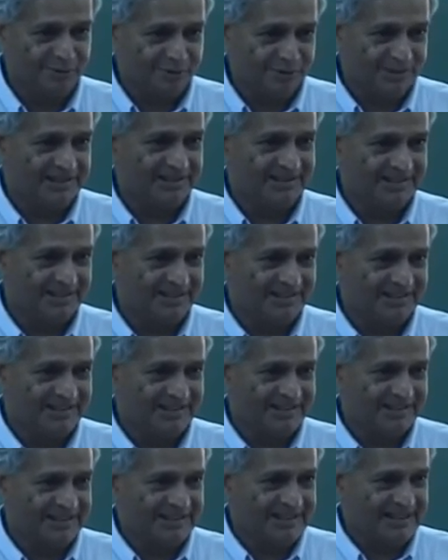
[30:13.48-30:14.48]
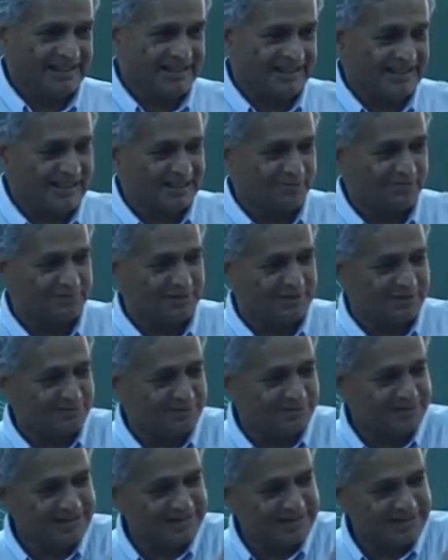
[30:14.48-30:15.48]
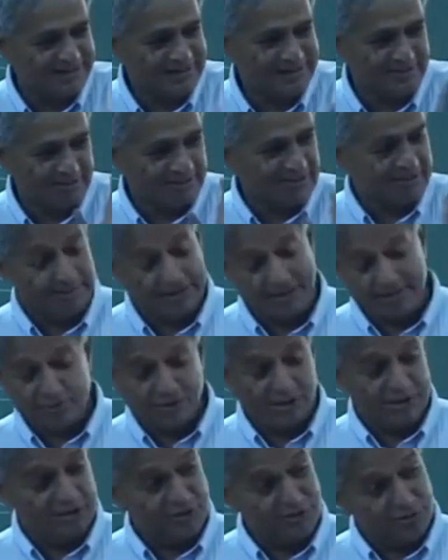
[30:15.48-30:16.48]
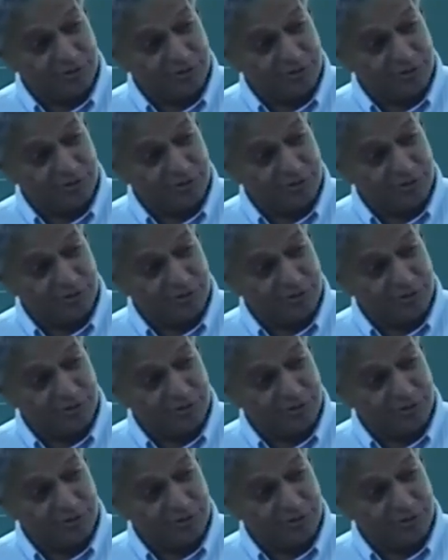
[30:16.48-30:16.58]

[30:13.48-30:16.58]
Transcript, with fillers: okay that becomes a little difficult. I want